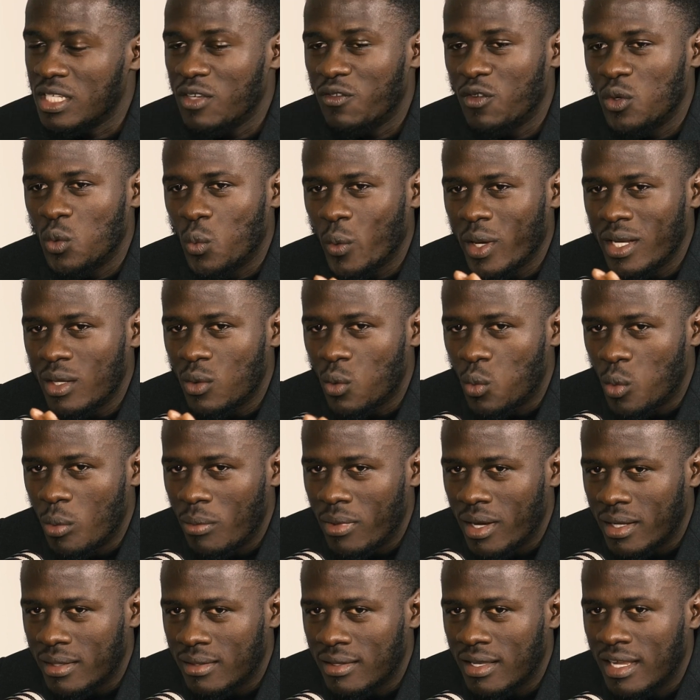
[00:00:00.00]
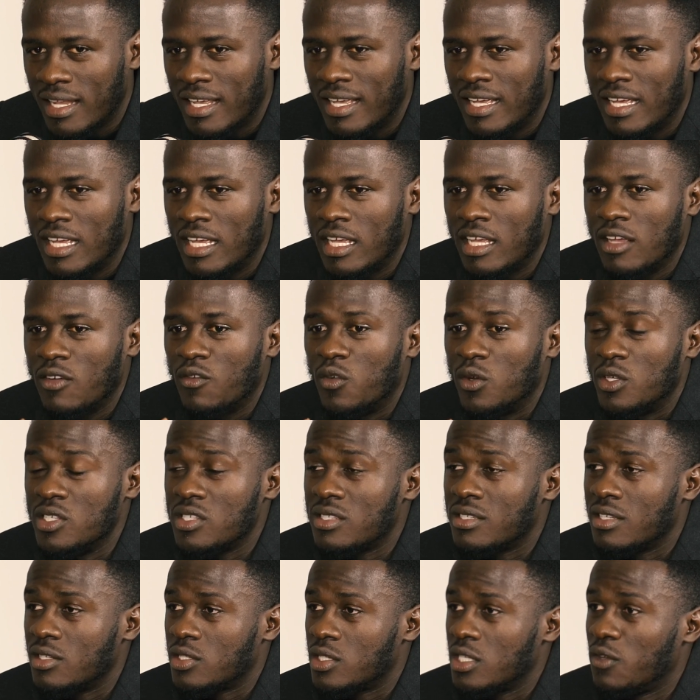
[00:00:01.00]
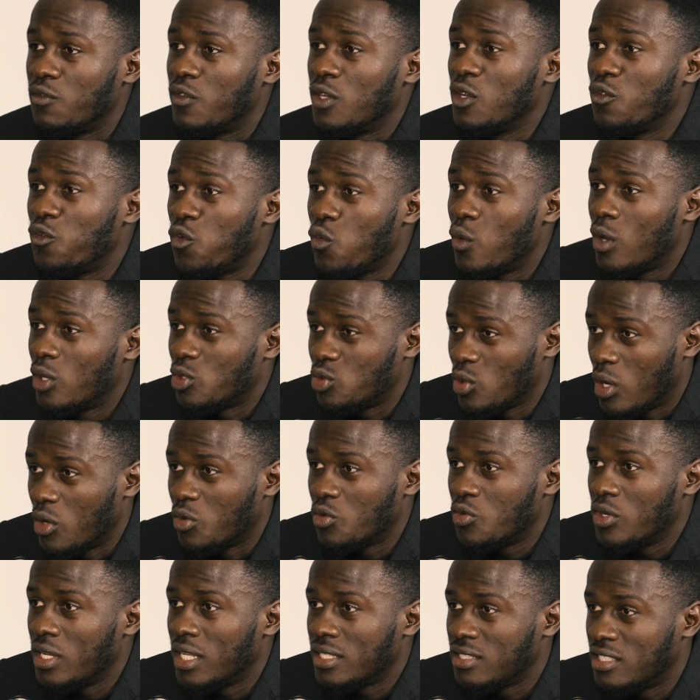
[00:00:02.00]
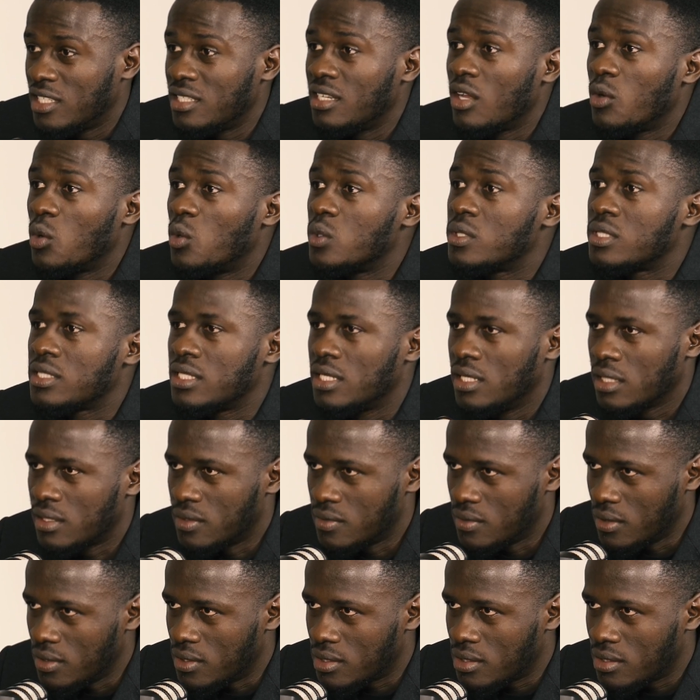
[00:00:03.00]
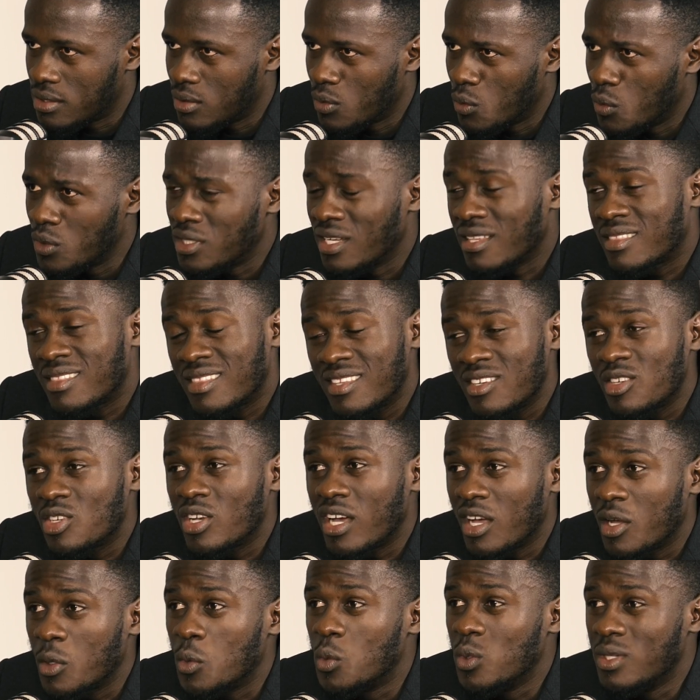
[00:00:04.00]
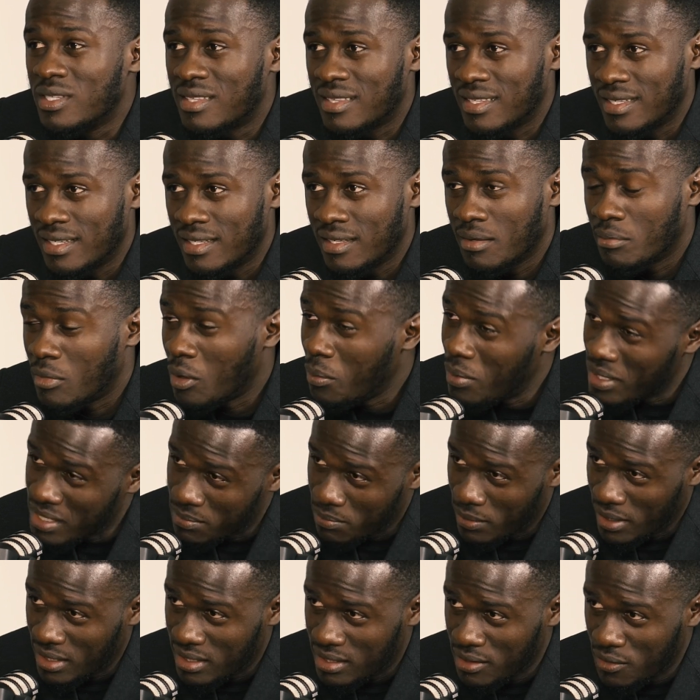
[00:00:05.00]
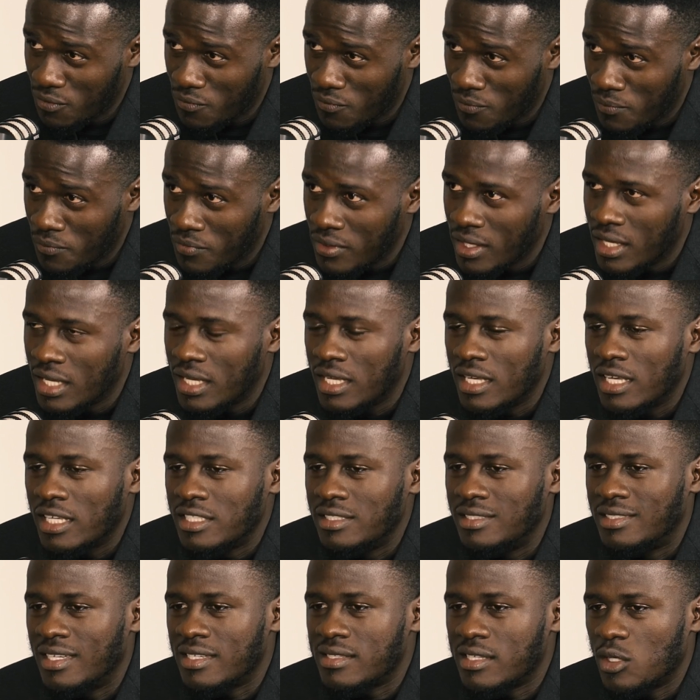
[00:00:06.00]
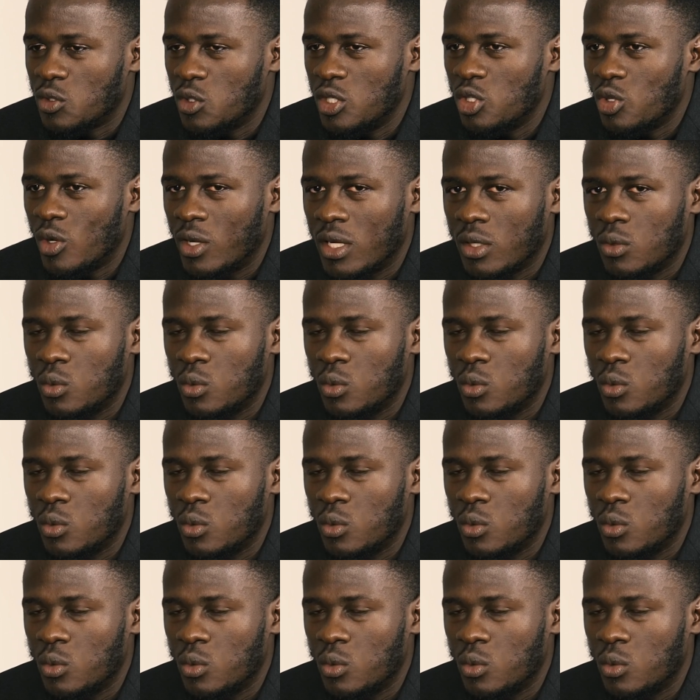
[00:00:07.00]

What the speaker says: even when a woman, for instance, even if we were to agree that gender roles still exist, which I think are a good thing, my perspective, just as we need